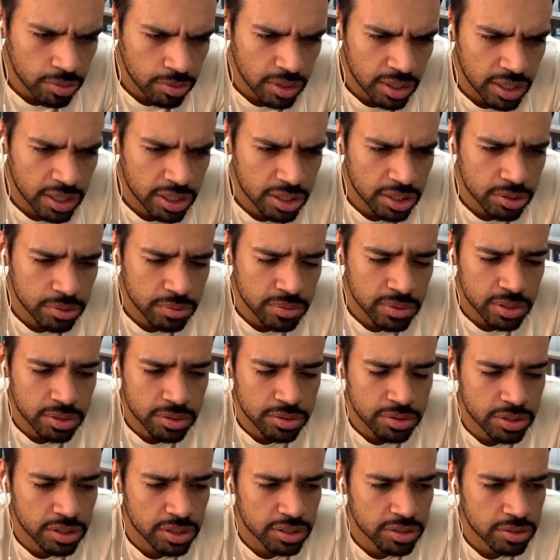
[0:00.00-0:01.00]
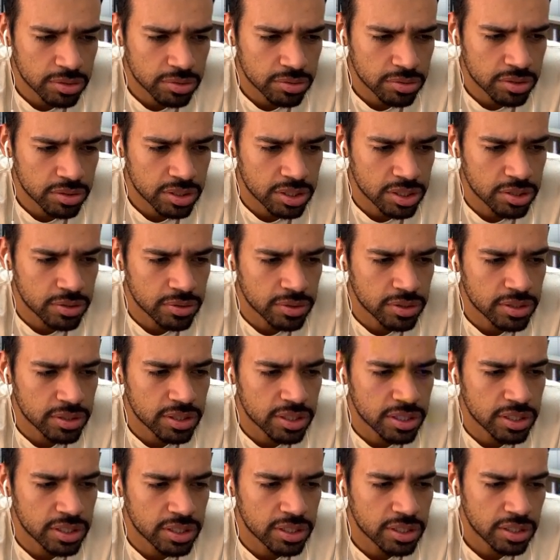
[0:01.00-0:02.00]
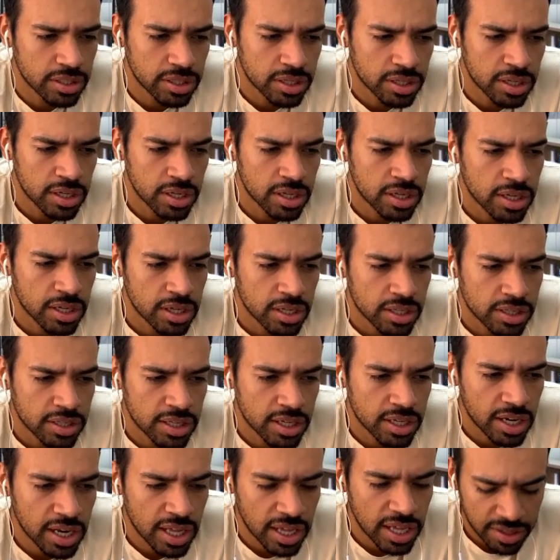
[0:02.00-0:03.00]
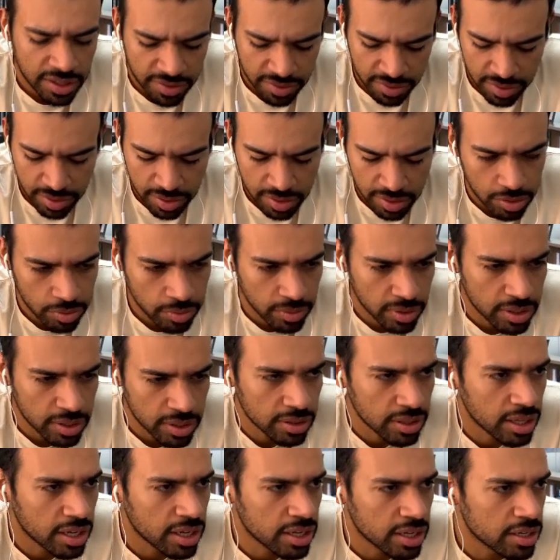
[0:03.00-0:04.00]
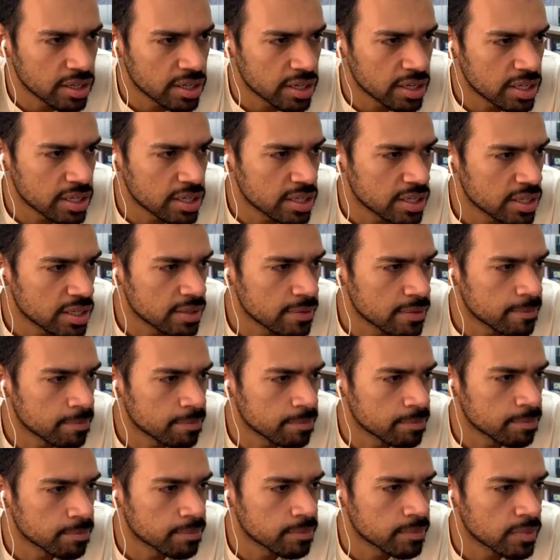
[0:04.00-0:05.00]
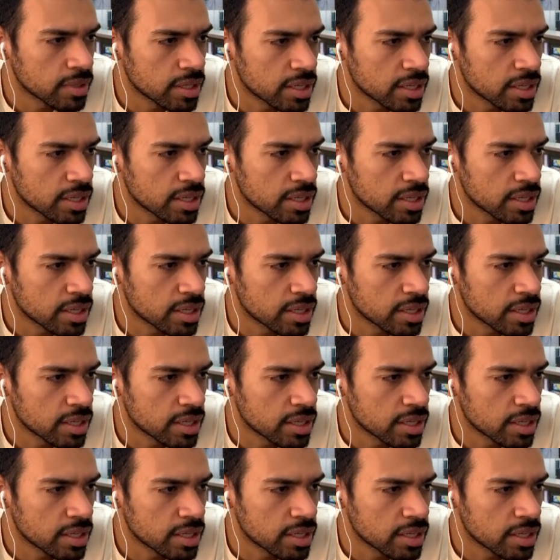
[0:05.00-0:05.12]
I will just consider the last trend line in